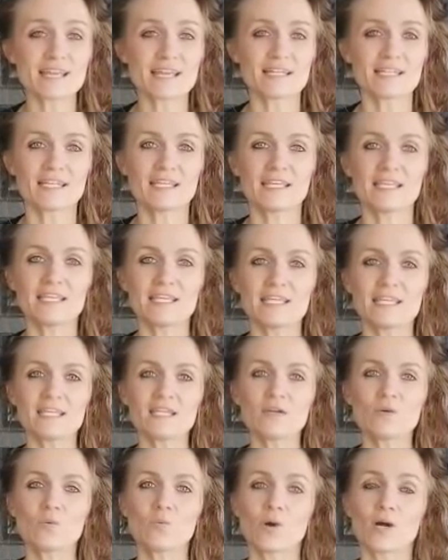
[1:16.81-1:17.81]
and
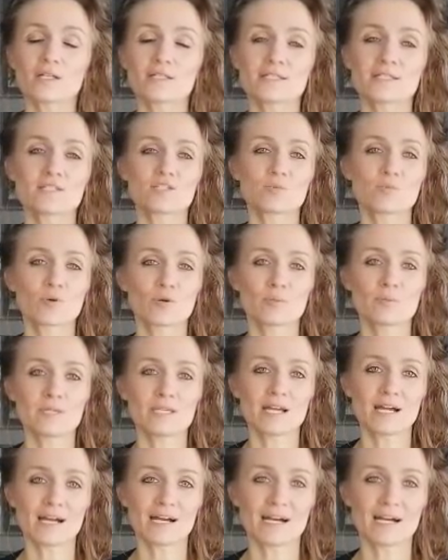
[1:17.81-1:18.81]
he wanted to put
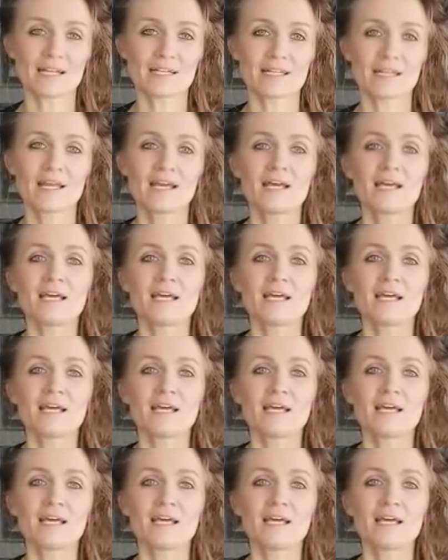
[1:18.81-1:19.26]
me on